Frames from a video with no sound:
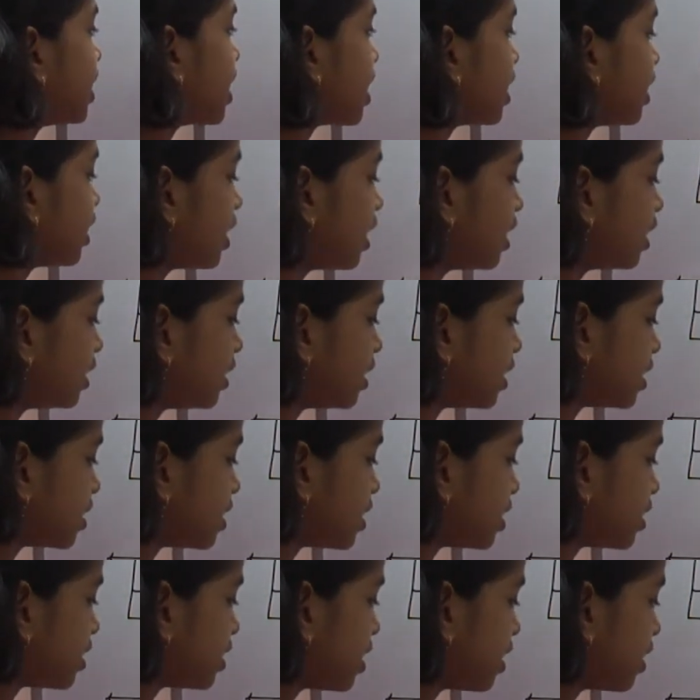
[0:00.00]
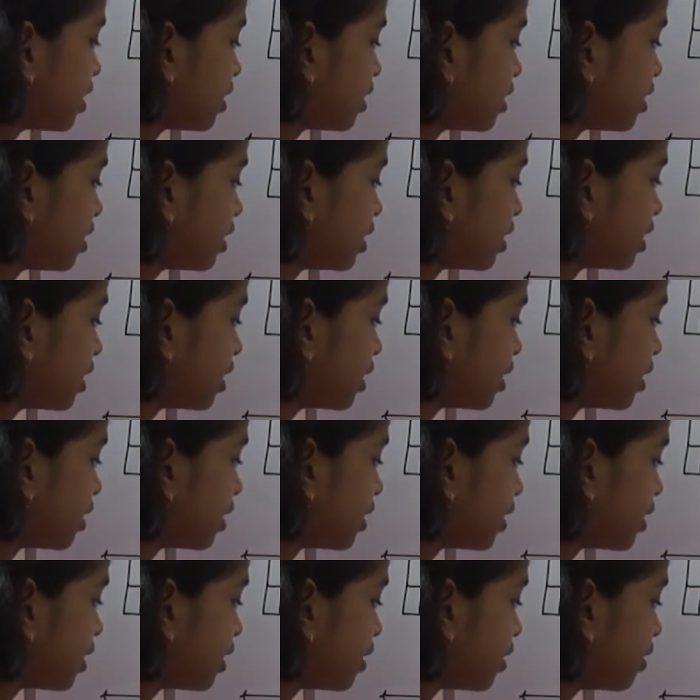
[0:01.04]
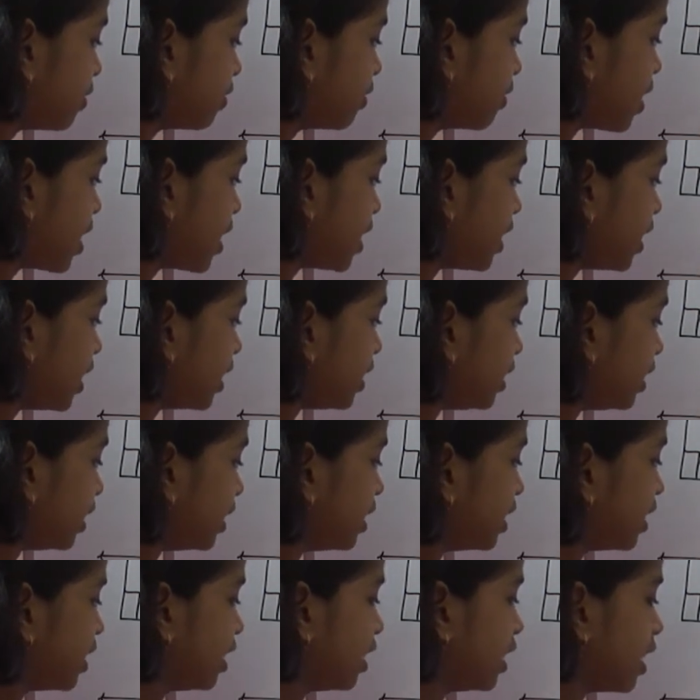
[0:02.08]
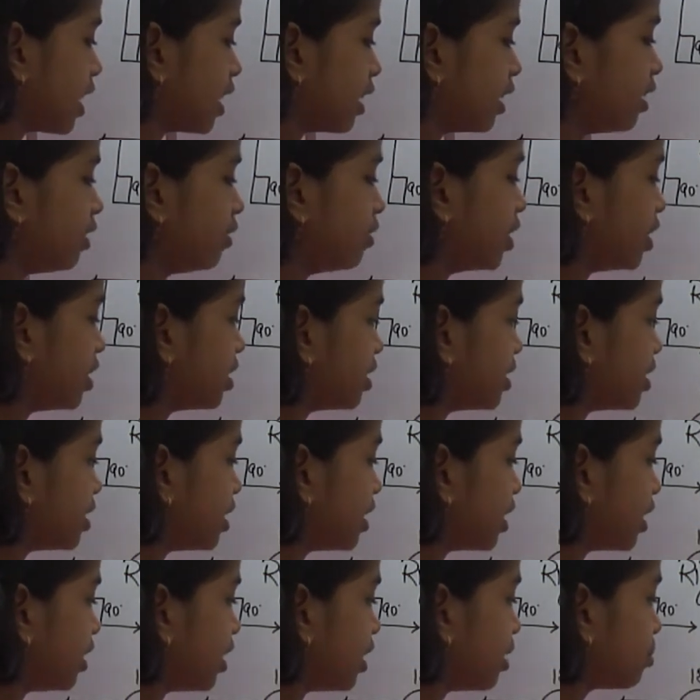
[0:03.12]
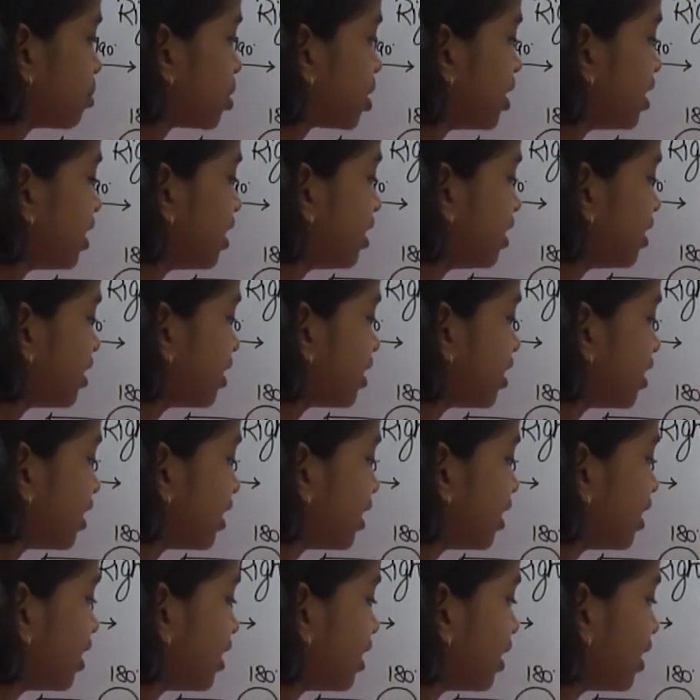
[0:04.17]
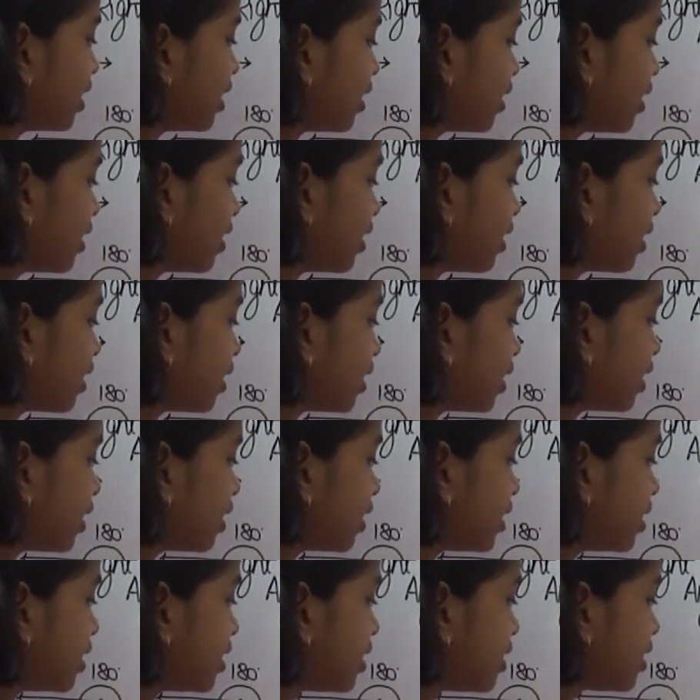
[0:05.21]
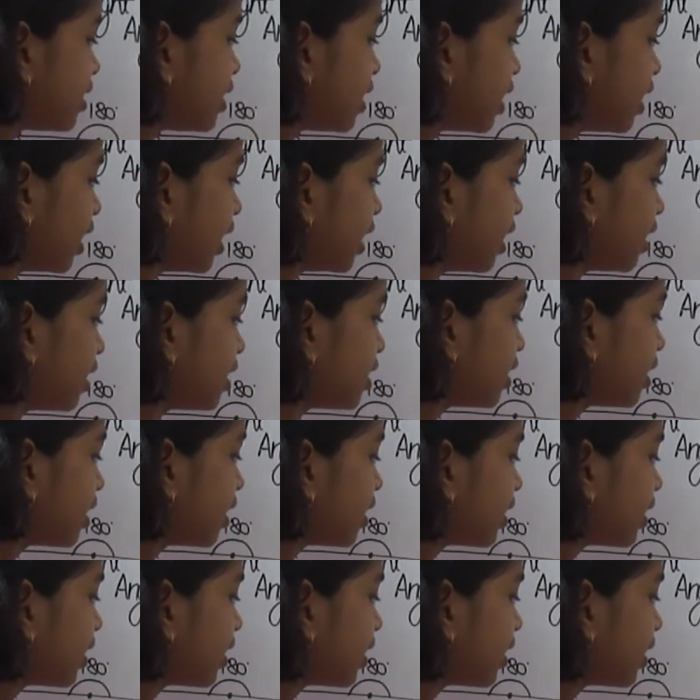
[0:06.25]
angle, and this is the 180-degree angle, which is nothing but the straight